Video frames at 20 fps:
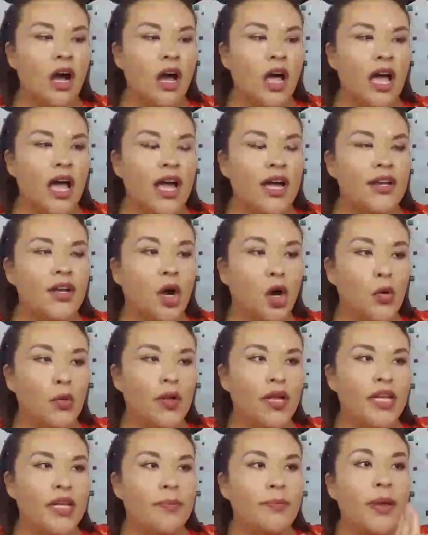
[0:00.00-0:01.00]
had
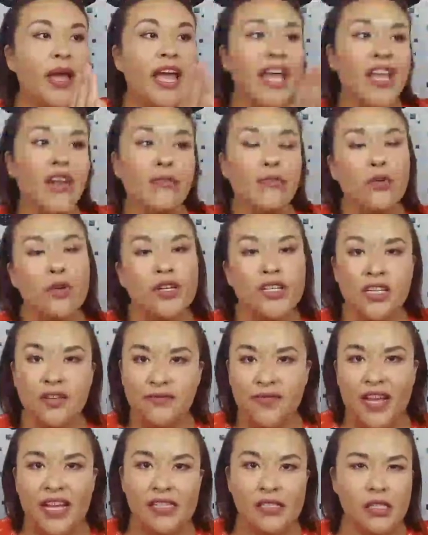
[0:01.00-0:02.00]
already paid for in
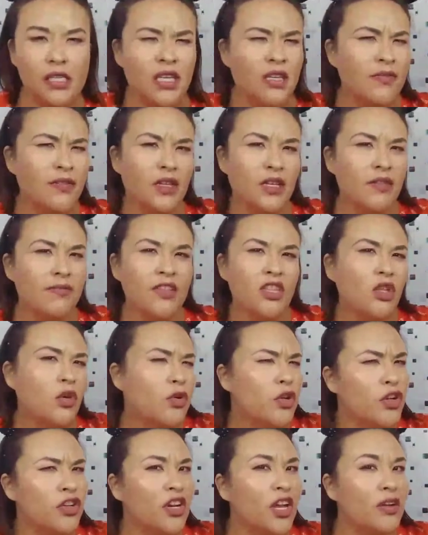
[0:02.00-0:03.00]
advance, even though
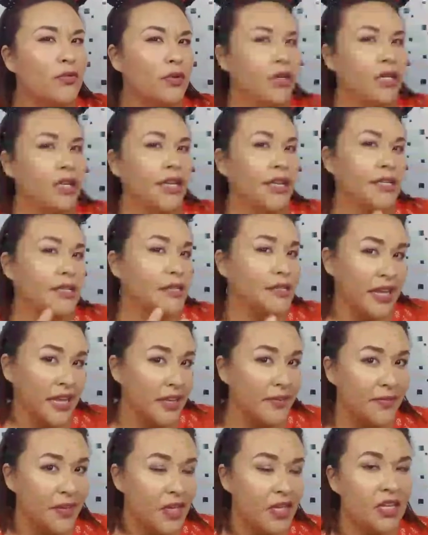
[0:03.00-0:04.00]
you're not really
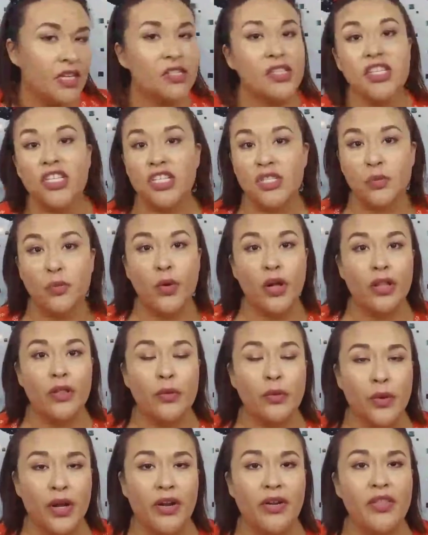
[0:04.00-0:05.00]
saving, because he's well
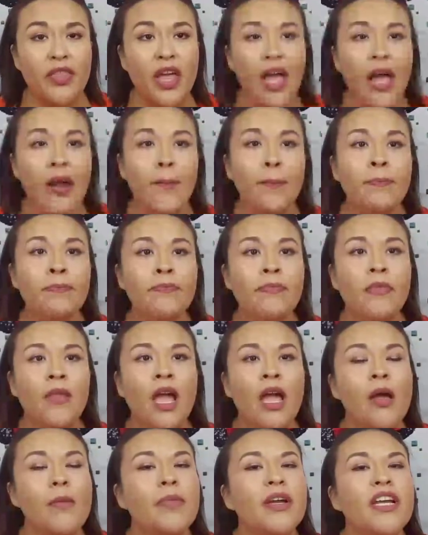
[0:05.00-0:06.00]
aware of that.
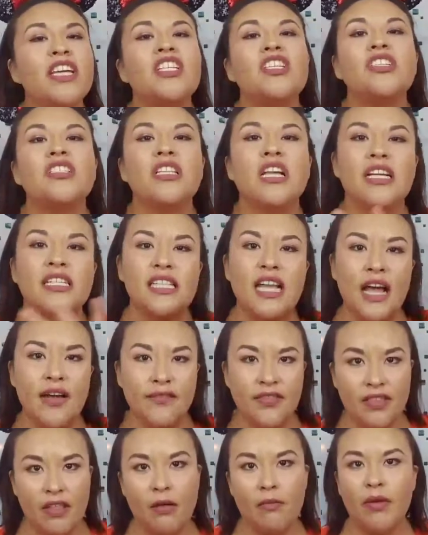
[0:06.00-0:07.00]
But he just likes
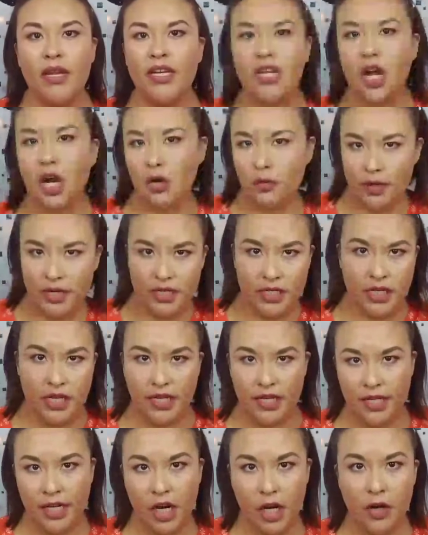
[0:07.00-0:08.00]
having that money already
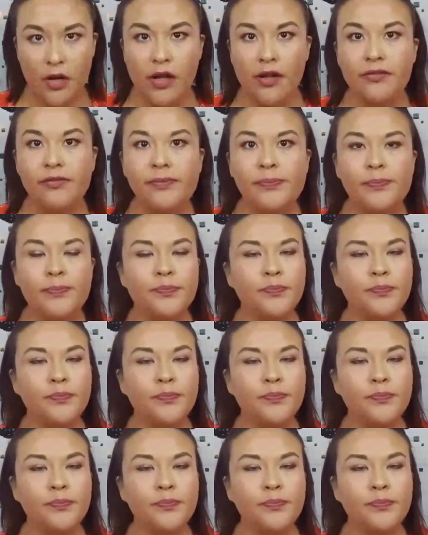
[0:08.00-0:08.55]
taken care of